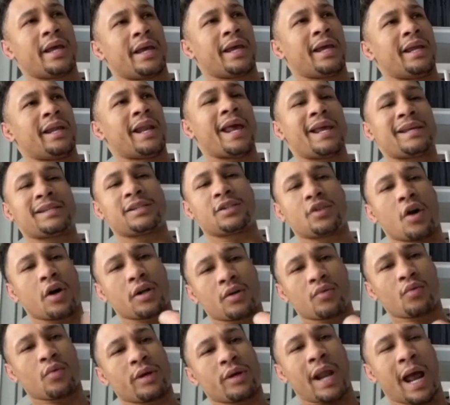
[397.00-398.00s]
and they
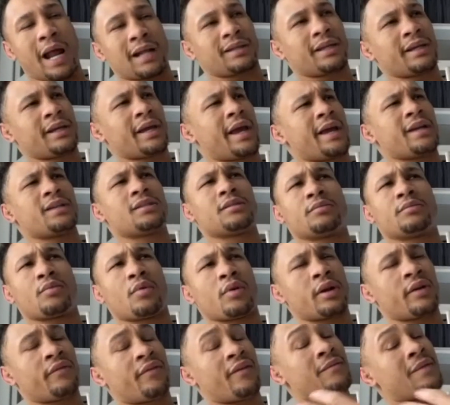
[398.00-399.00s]
started when, I think Adrien
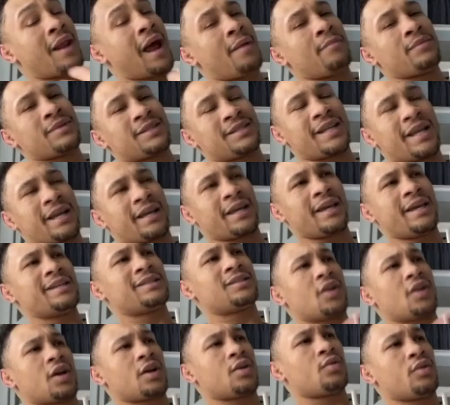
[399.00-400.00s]
Broner, if I'm not mistaken, he
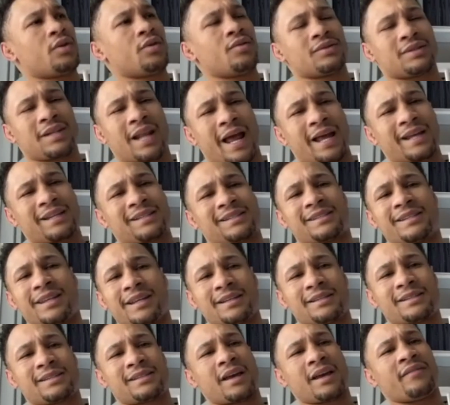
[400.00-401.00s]
started when he was like
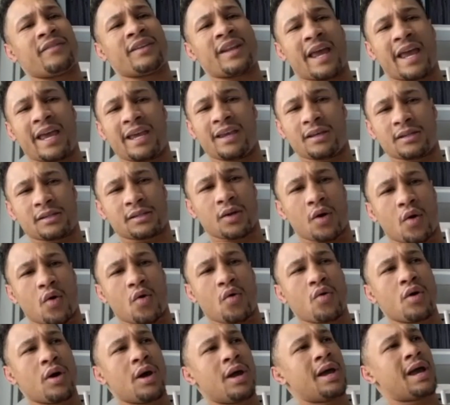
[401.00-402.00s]
six, seven, eight years
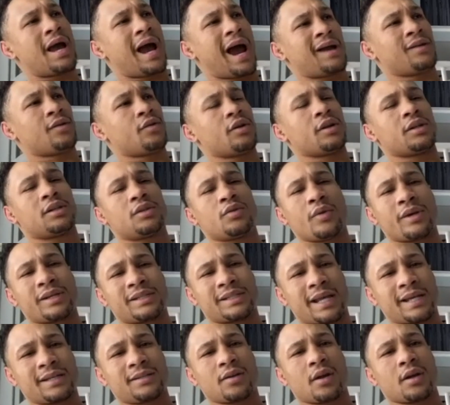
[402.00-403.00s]
old. I know the
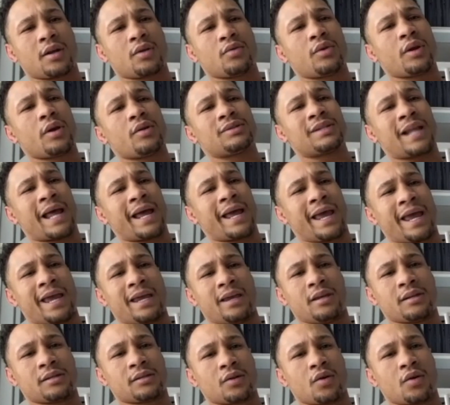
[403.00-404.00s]
twins, they started when they was like
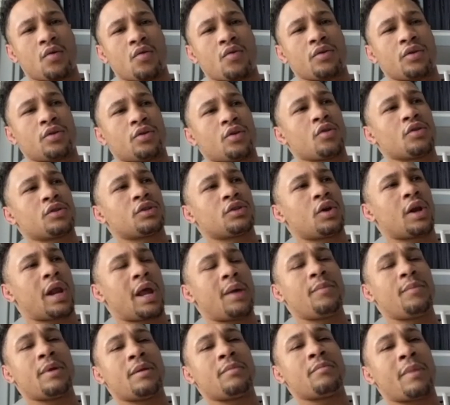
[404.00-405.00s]
eight years old, you know, so
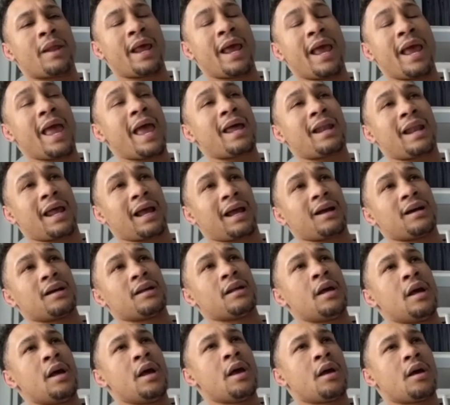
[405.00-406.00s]
they've been, they had like a,
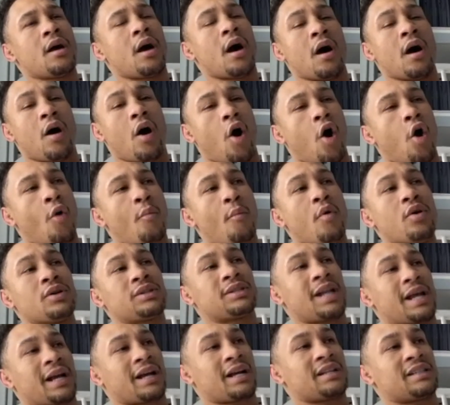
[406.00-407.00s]
Uh,
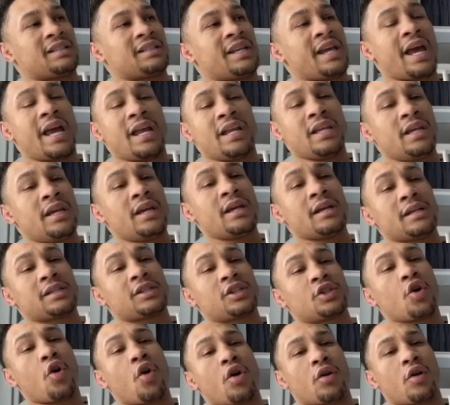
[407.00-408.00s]
almost like a ten-year
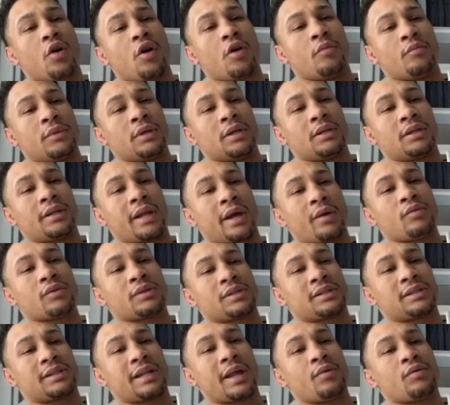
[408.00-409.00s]
start on me. They
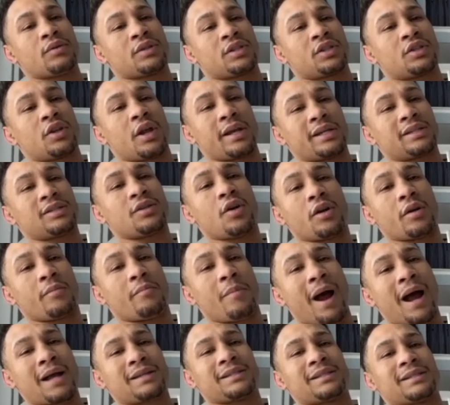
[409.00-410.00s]
was they was they started
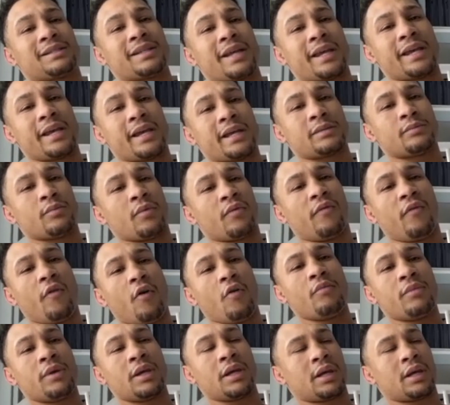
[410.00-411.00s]
boxing ten years
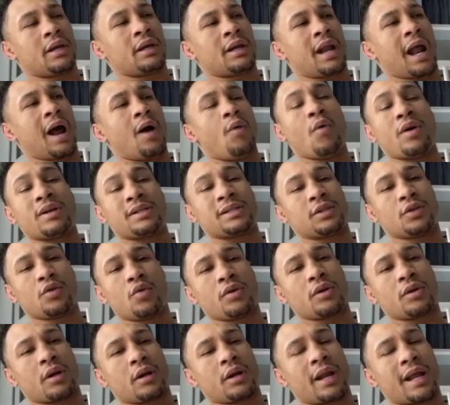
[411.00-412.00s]
before me, and I wasn't
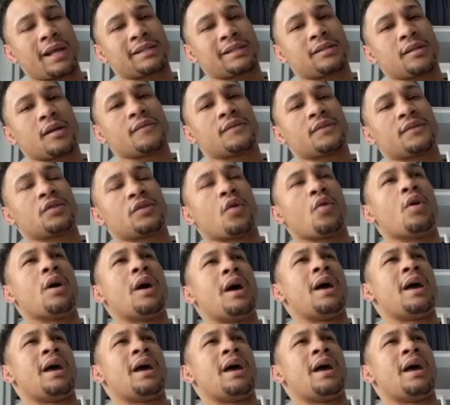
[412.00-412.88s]
doing all that stuff. So,